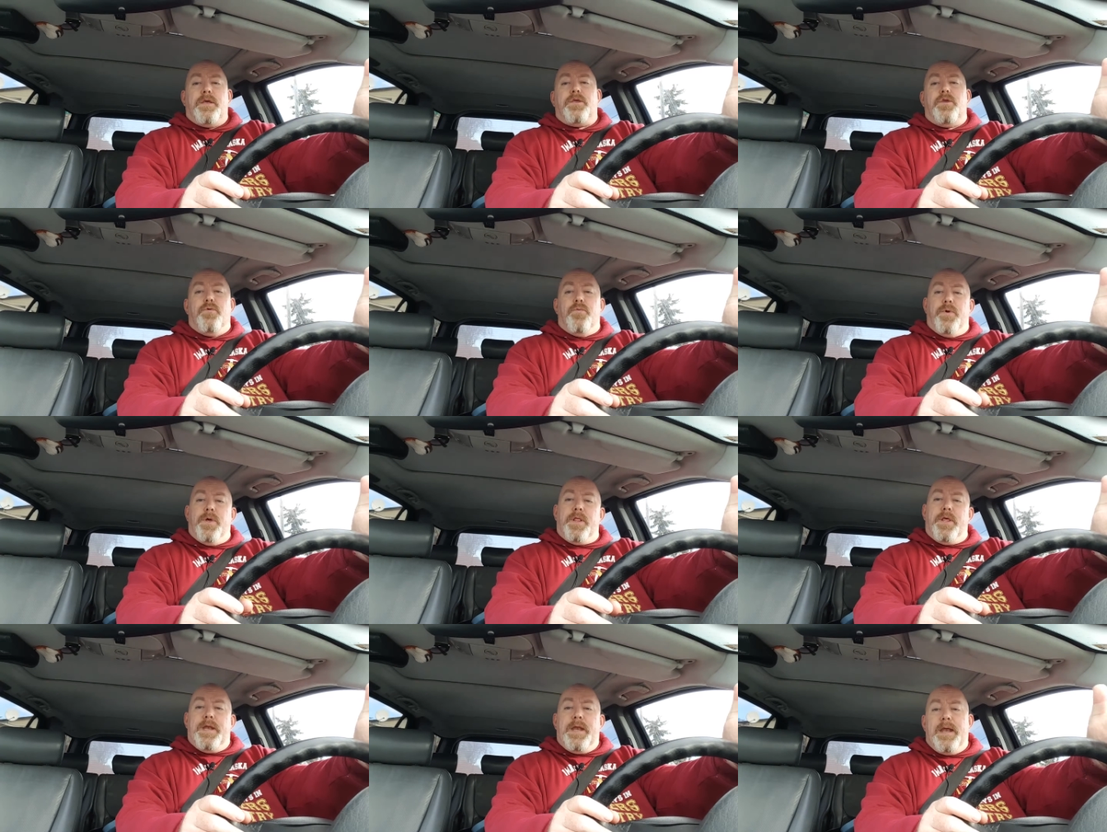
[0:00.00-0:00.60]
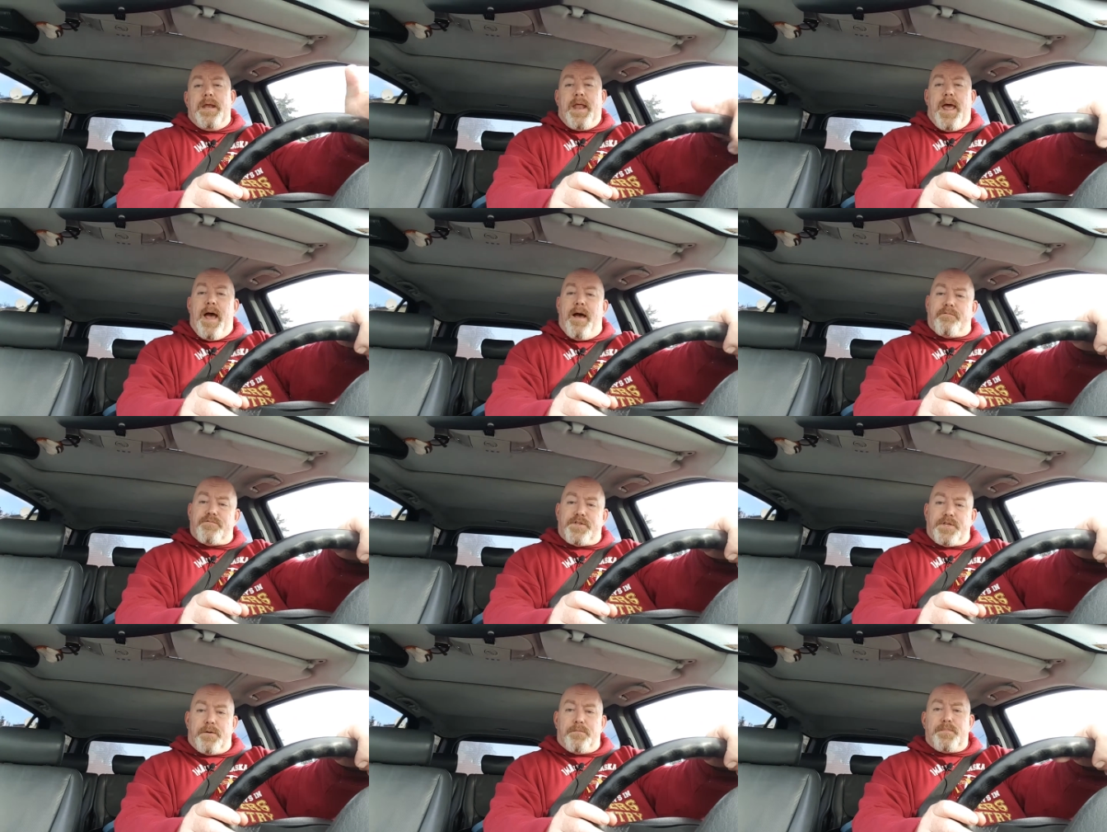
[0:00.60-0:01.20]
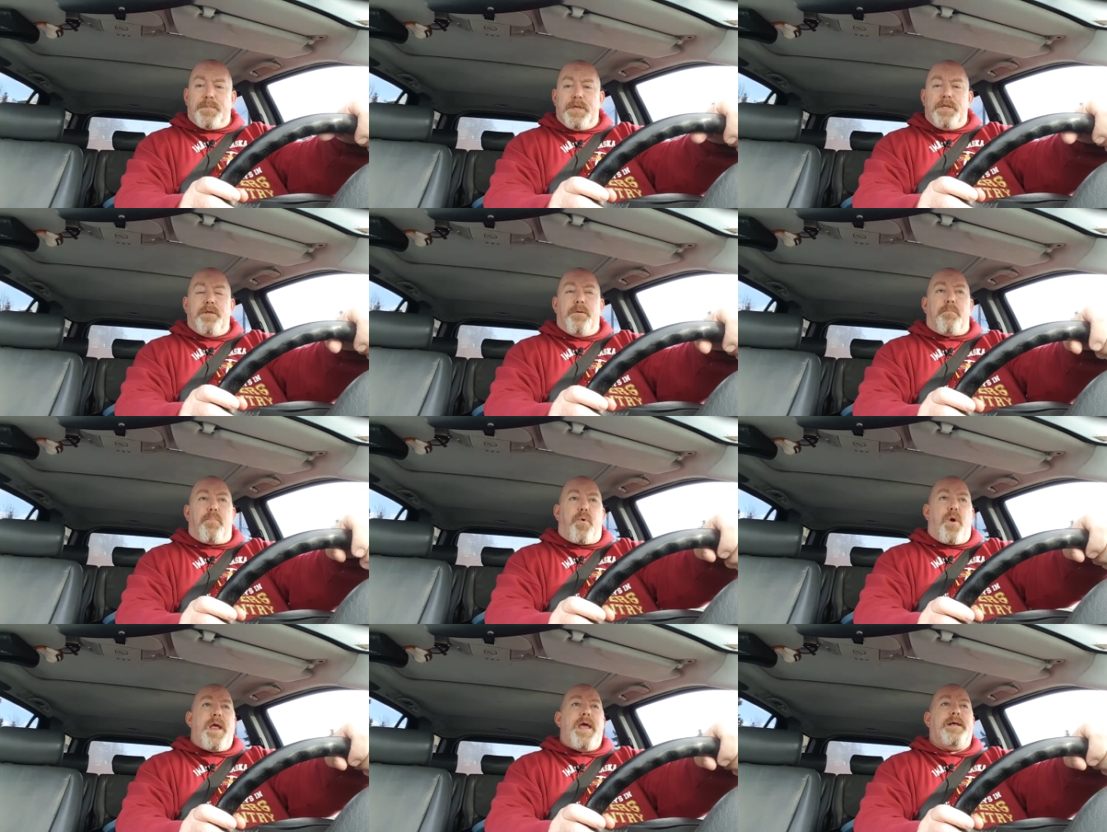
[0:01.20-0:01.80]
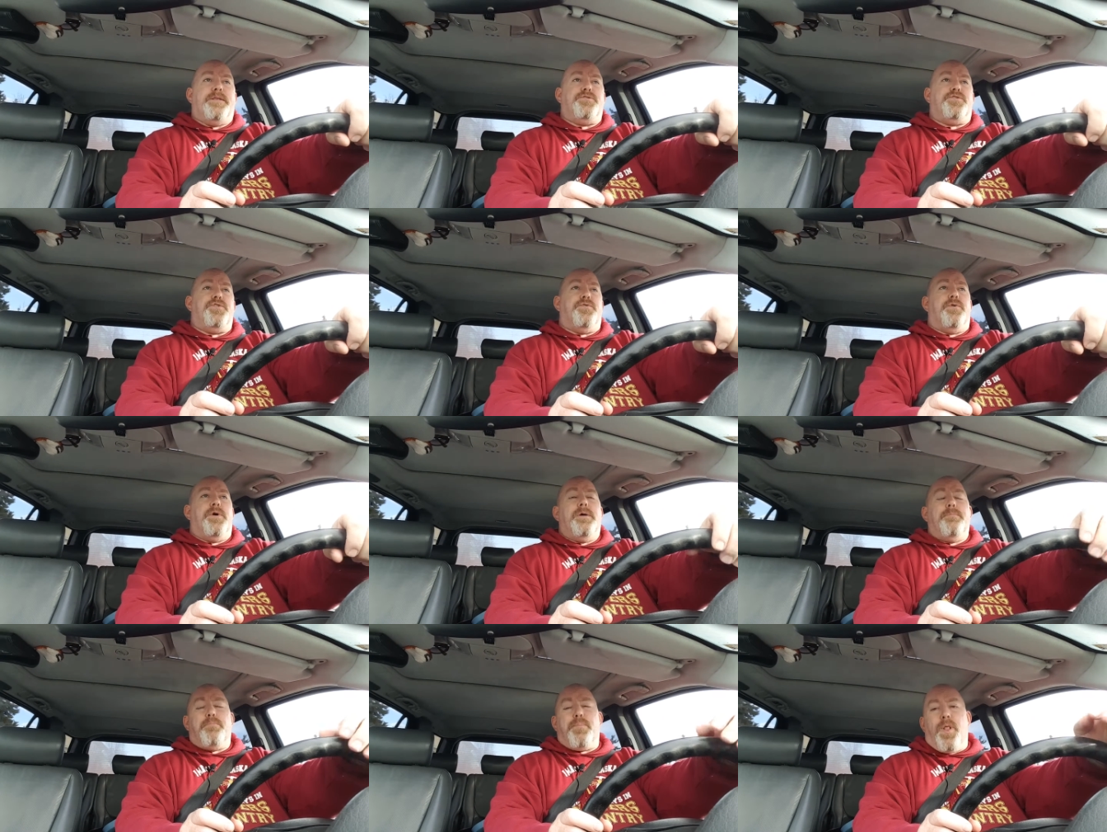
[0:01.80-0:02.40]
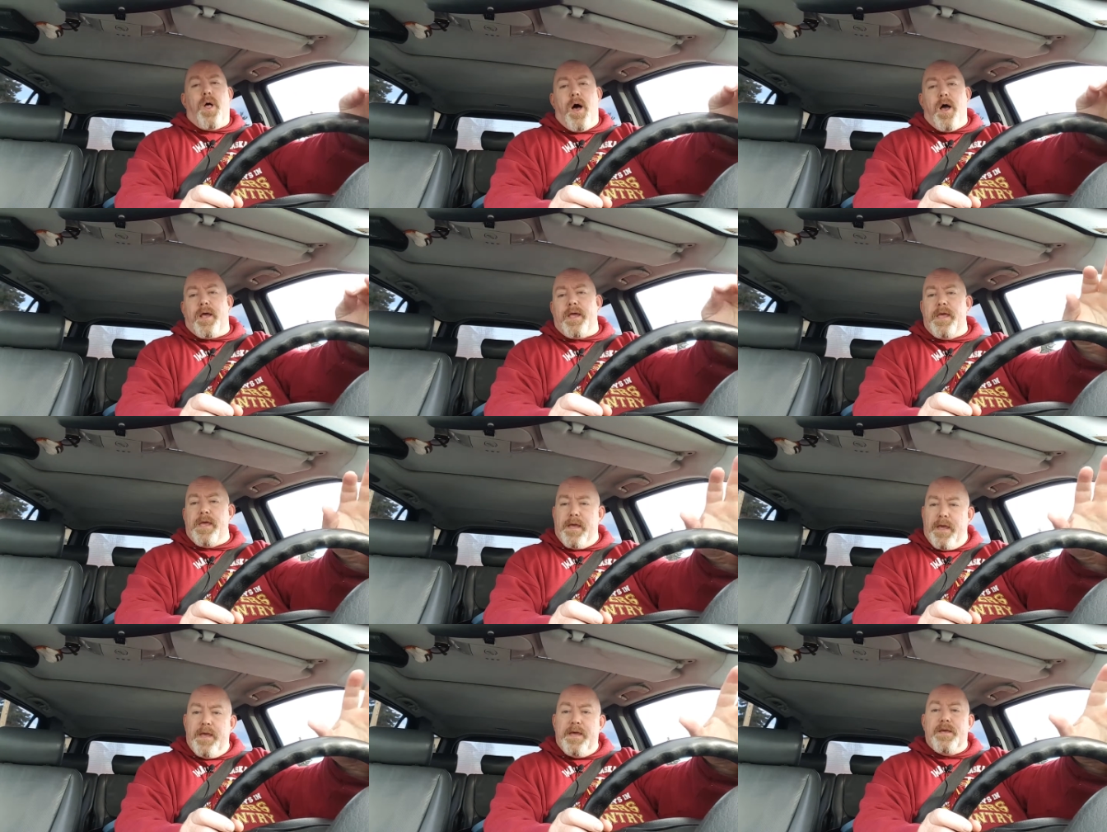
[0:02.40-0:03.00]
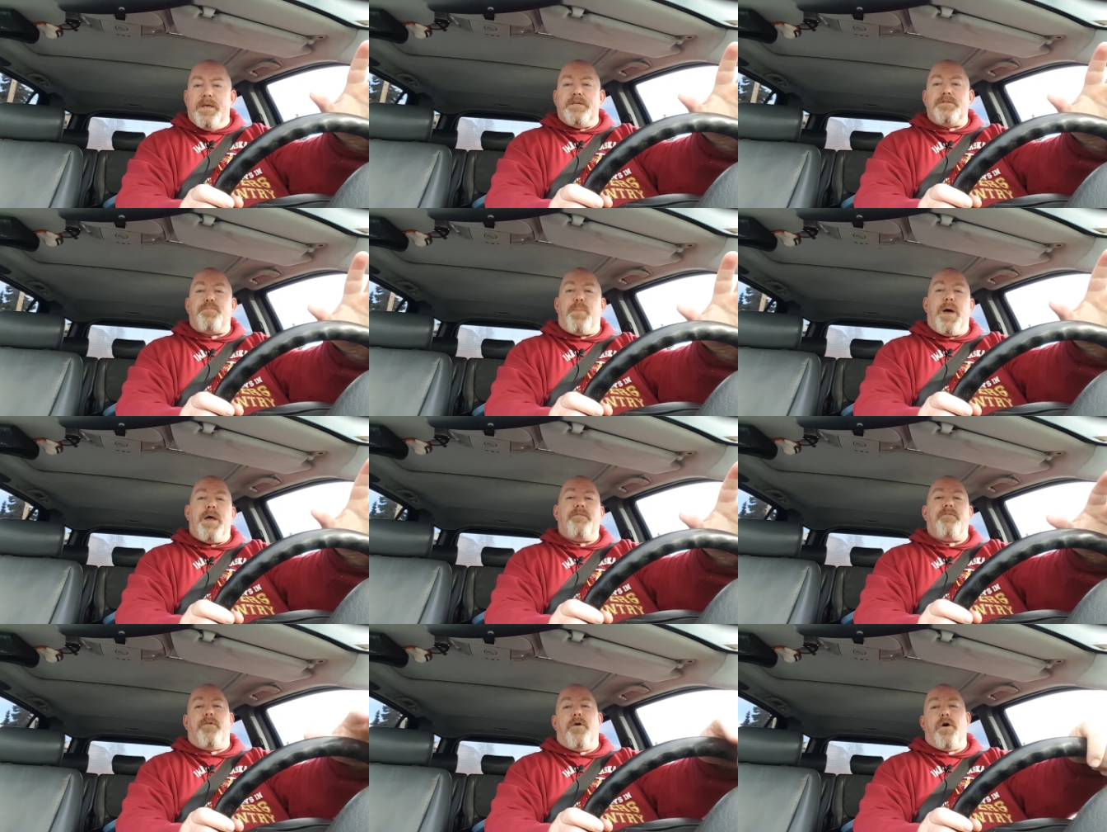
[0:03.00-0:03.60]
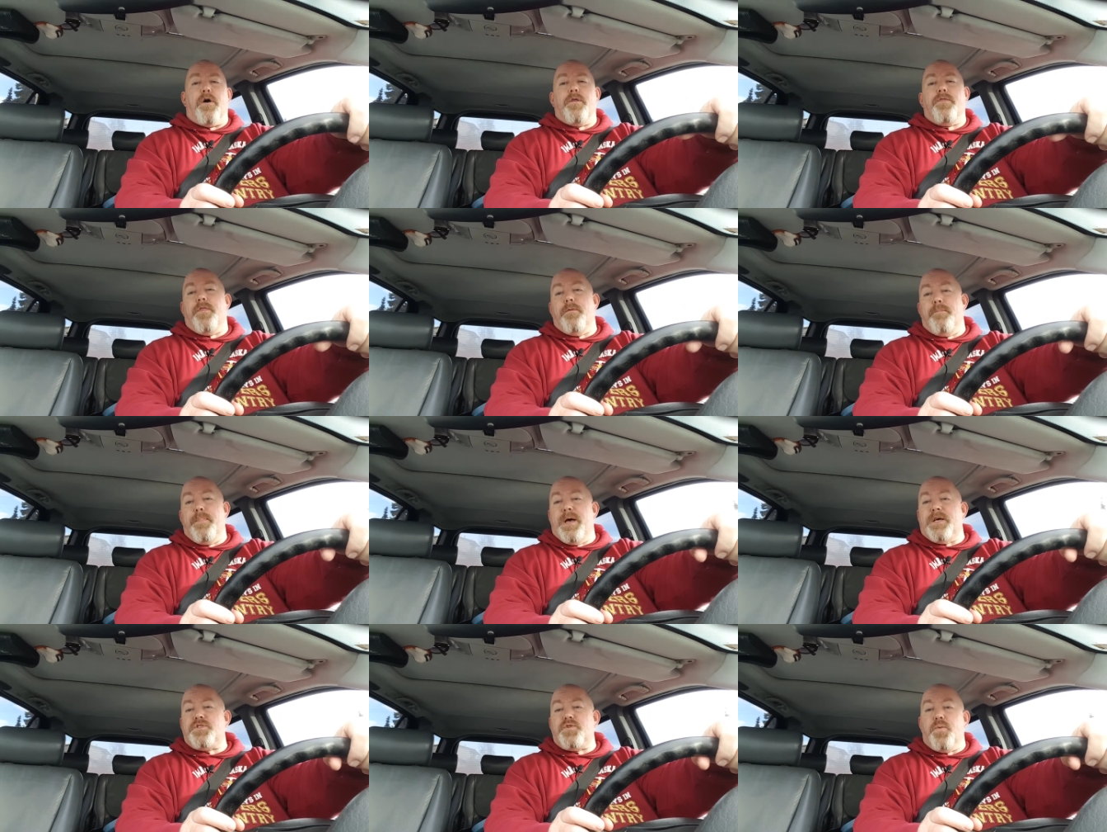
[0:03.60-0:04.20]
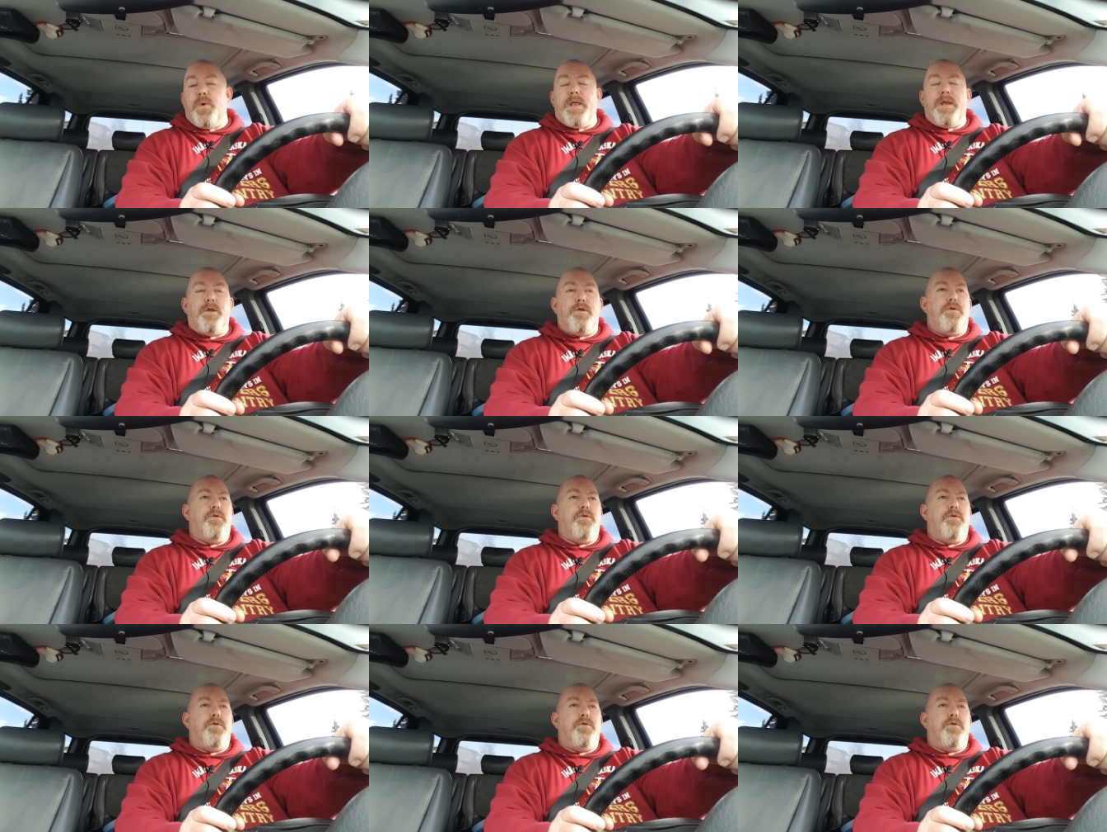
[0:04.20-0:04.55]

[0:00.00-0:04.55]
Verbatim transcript: you really need to have something that brands you, and blogging is by far the best way to